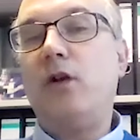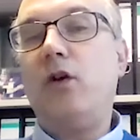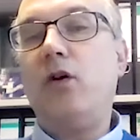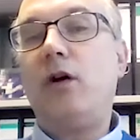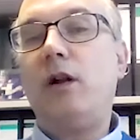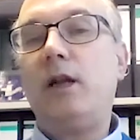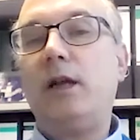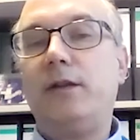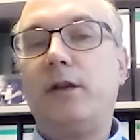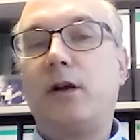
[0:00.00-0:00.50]

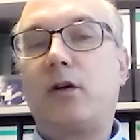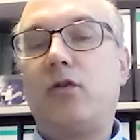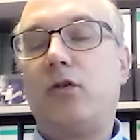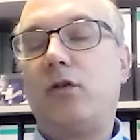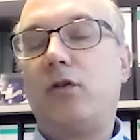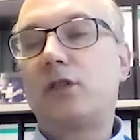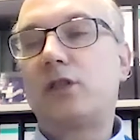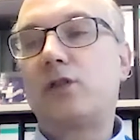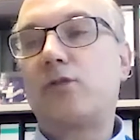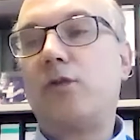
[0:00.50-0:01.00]
early in the
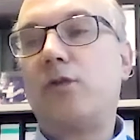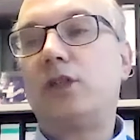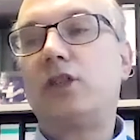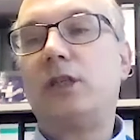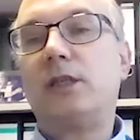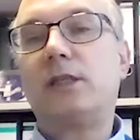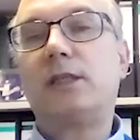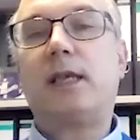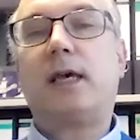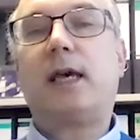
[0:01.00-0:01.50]
course,
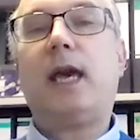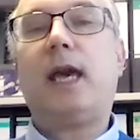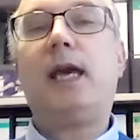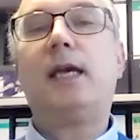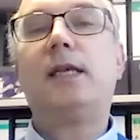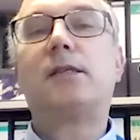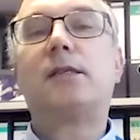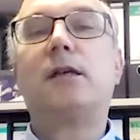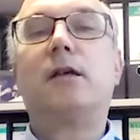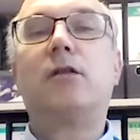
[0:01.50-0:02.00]
which is the
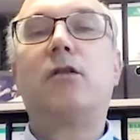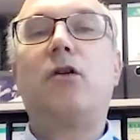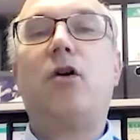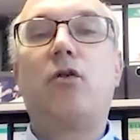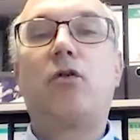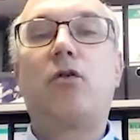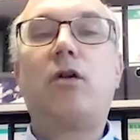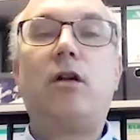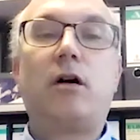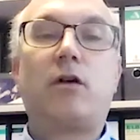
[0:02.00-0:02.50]
case in
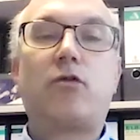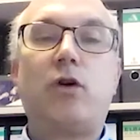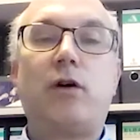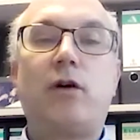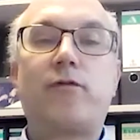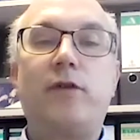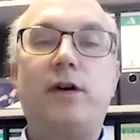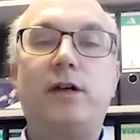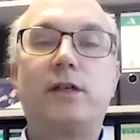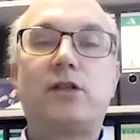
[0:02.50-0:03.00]
ocular
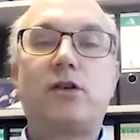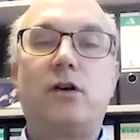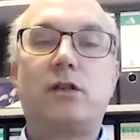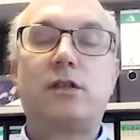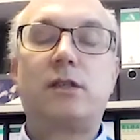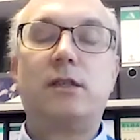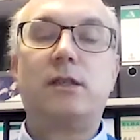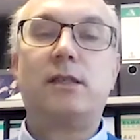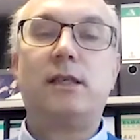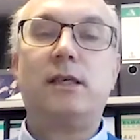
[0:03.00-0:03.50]

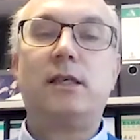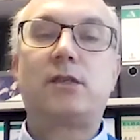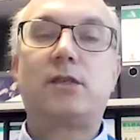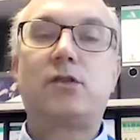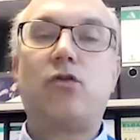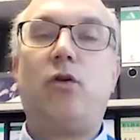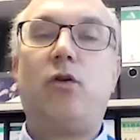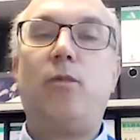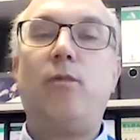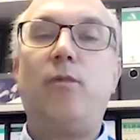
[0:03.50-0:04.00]
graft-versus-host disease,
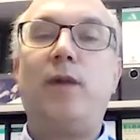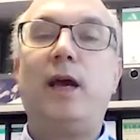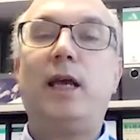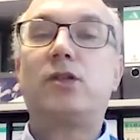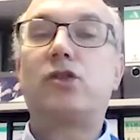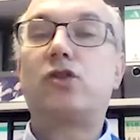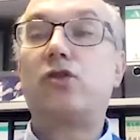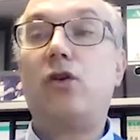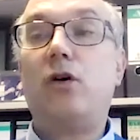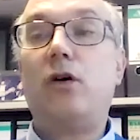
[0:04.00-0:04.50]
or may
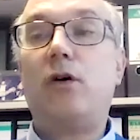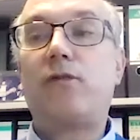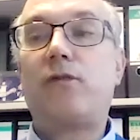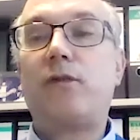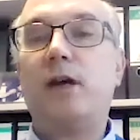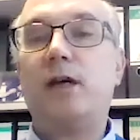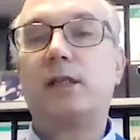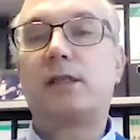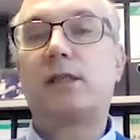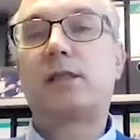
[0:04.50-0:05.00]
serve
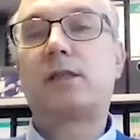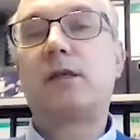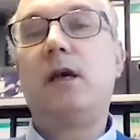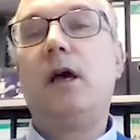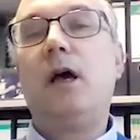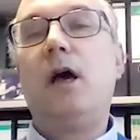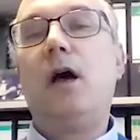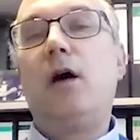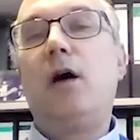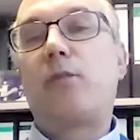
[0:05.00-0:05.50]
as
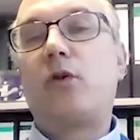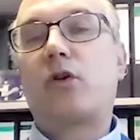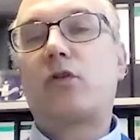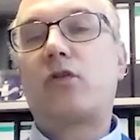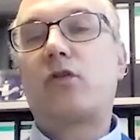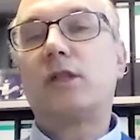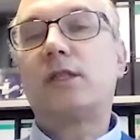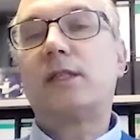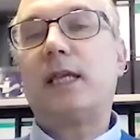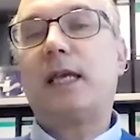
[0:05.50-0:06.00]

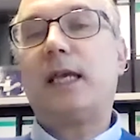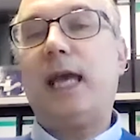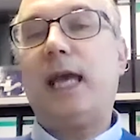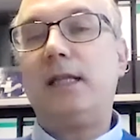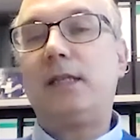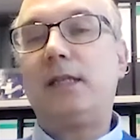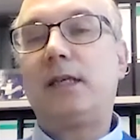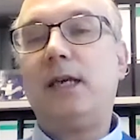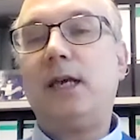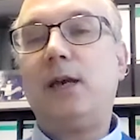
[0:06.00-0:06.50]
prognostic
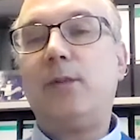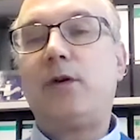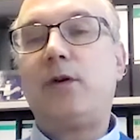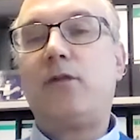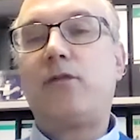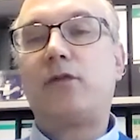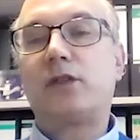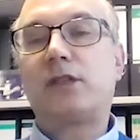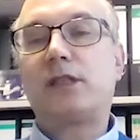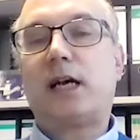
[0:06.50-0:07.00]
gatekeeper
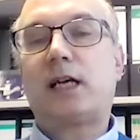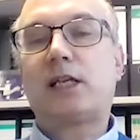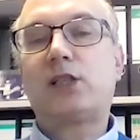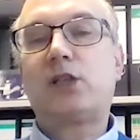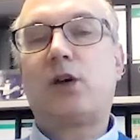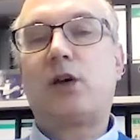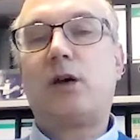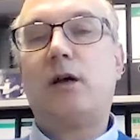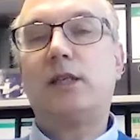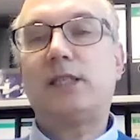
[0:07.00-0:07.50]
for
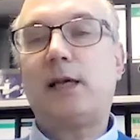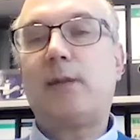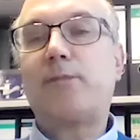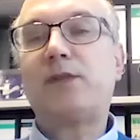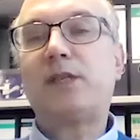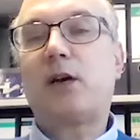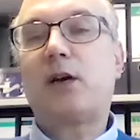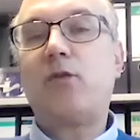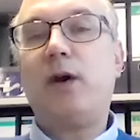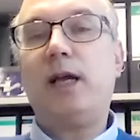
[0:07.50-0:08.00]

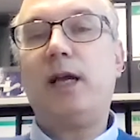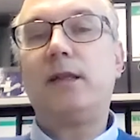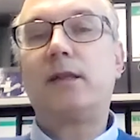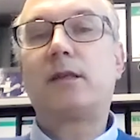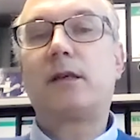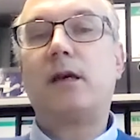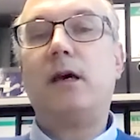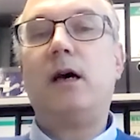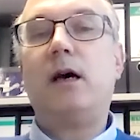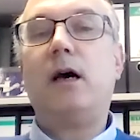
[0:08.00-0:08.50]

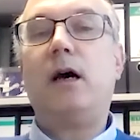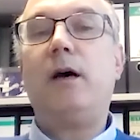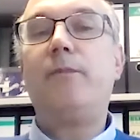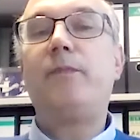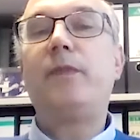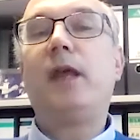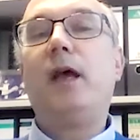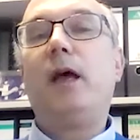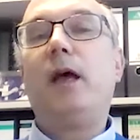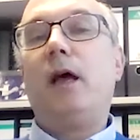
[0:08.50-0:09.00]
subsequent
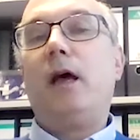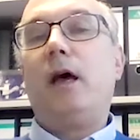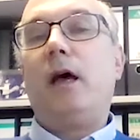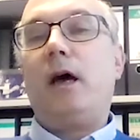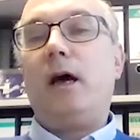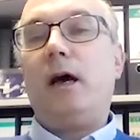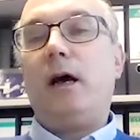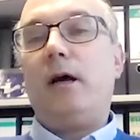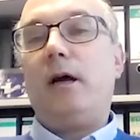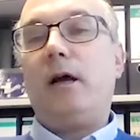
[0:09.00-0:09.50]

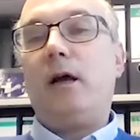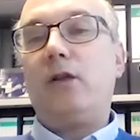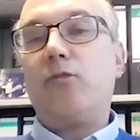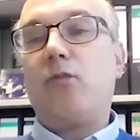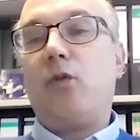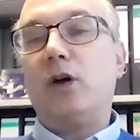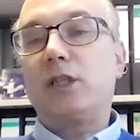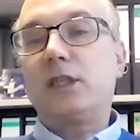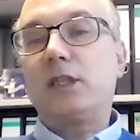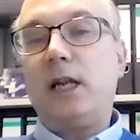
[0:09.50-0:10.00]

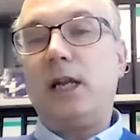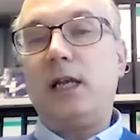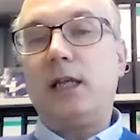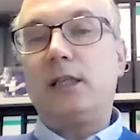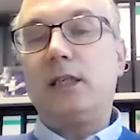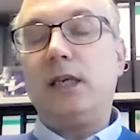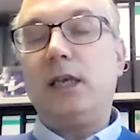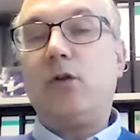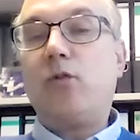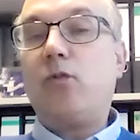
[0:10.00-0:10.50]

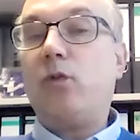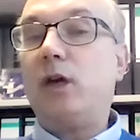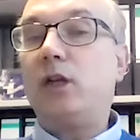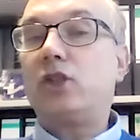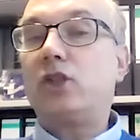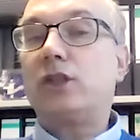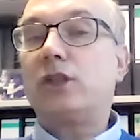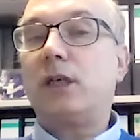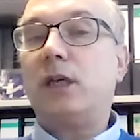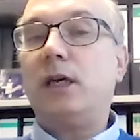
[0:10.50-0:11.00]
mortality,
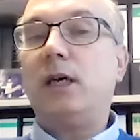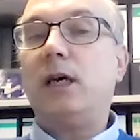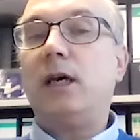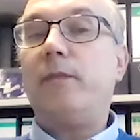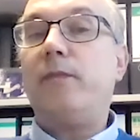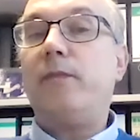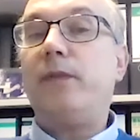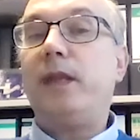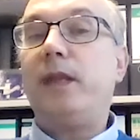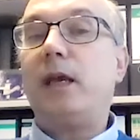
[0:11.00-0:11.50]
which
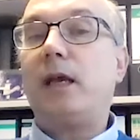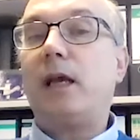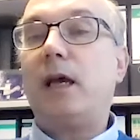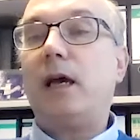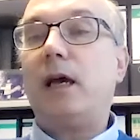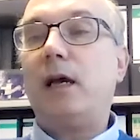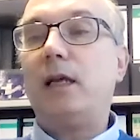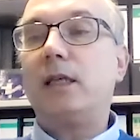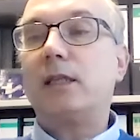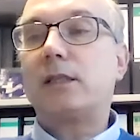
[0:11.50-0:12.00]

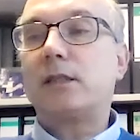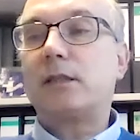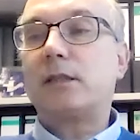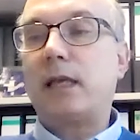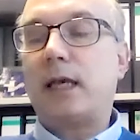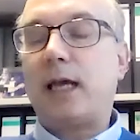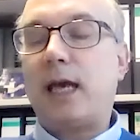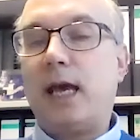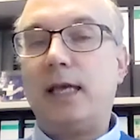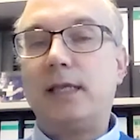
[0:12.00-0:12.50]
is
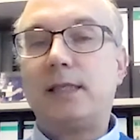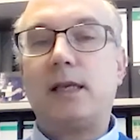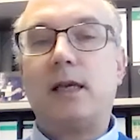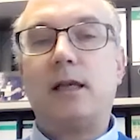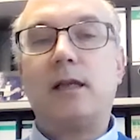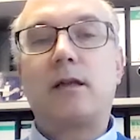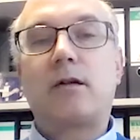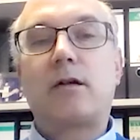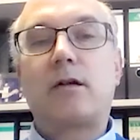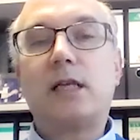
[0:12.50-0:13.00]
the case
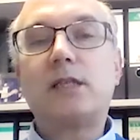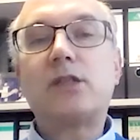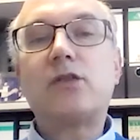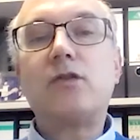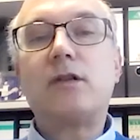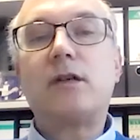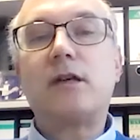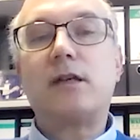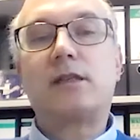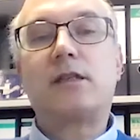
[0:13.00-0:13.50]
in
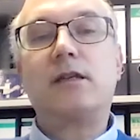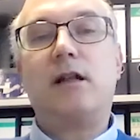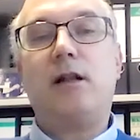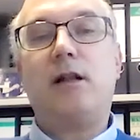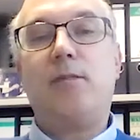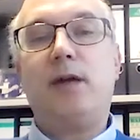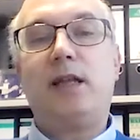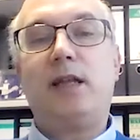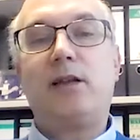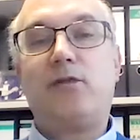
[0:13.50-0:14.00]

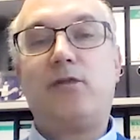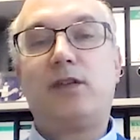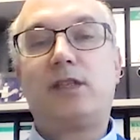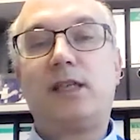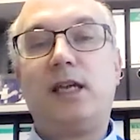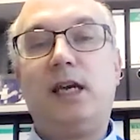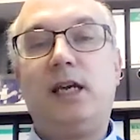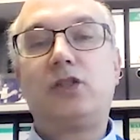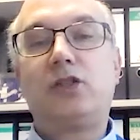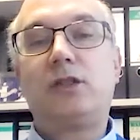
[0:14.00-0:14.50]
gastrointestinal
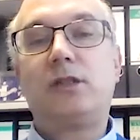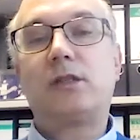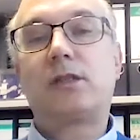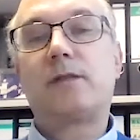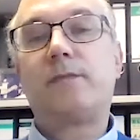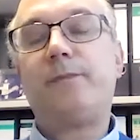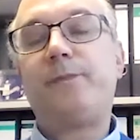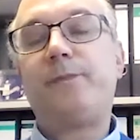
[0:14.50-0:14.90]
manifestations.